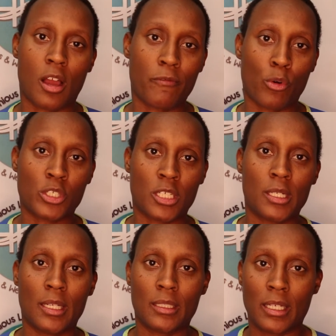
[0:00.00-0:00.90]

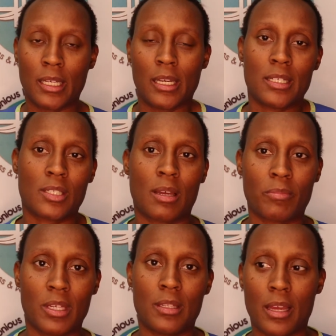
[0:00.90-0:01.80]
unfortunately, is
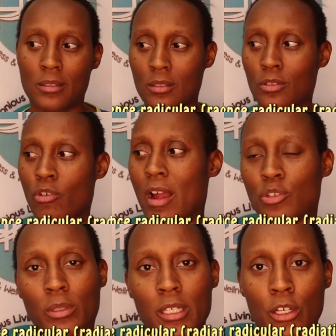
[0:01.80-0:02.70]
something that
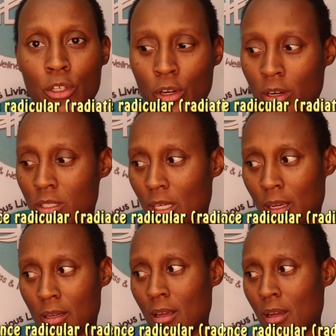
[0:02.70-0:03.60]
gradually occurs,
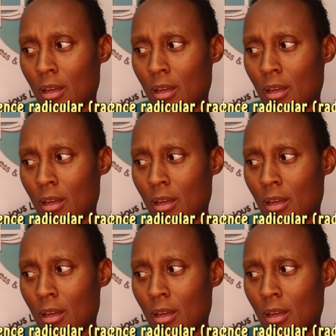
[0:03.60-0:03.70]
and